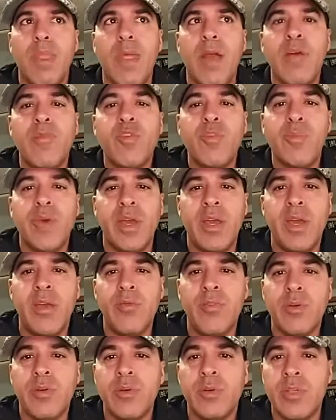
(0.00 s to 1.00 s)
every
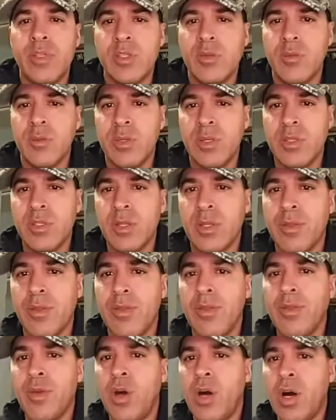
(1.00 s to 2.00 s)
behavior is a
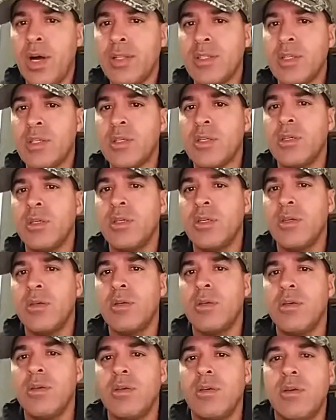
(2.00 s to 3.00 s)
thought
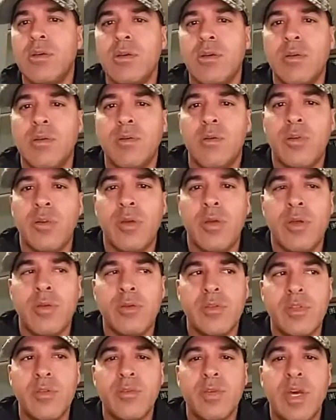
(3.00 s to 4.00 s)
or
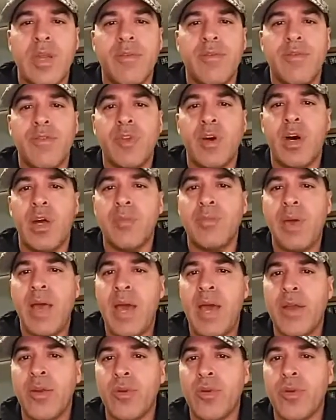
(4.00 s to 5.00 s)
some kind of thought
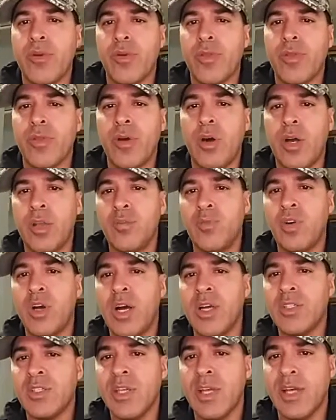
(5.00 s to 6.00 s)
pattern or thought
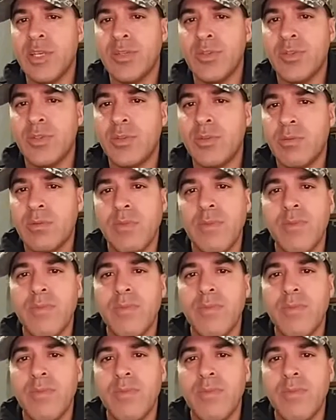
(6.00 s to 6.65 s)
process.